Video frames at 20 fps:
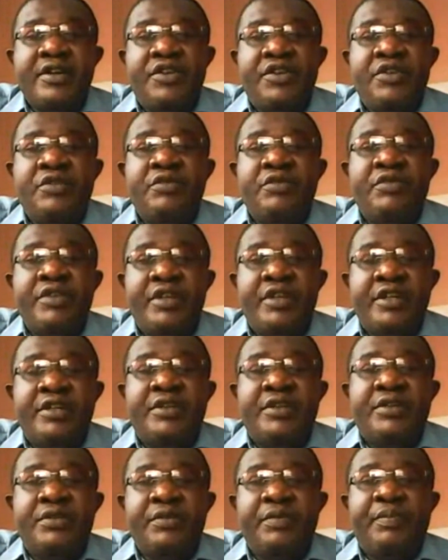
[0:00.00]
You
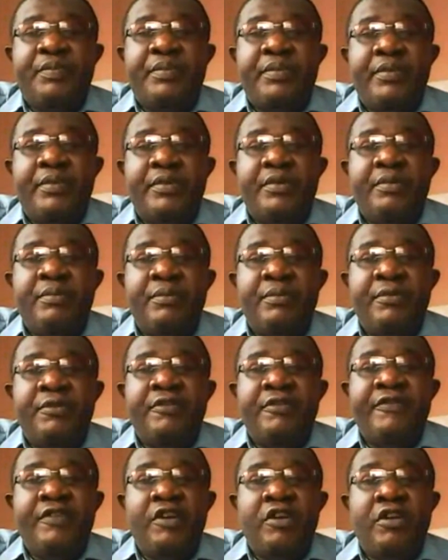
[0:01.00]
need to
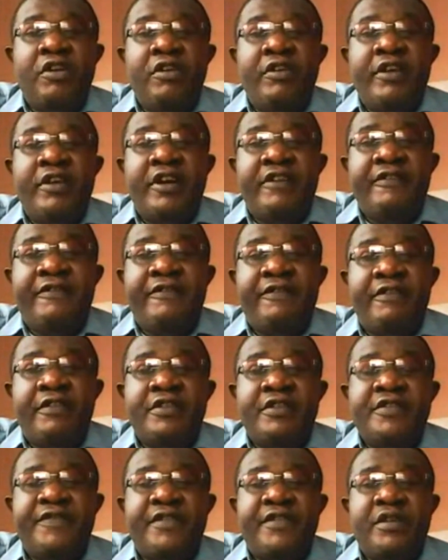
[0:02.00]
move all your
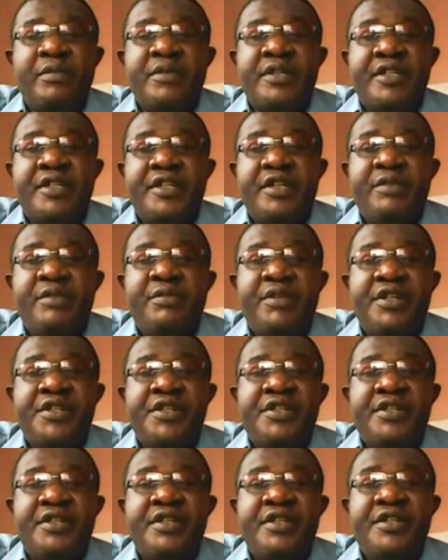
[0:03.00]
funds from
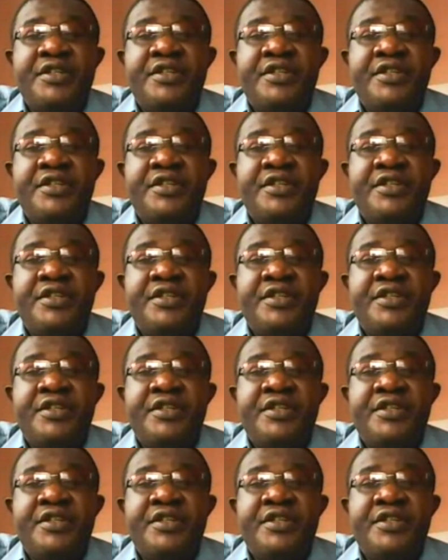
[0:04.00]
TBC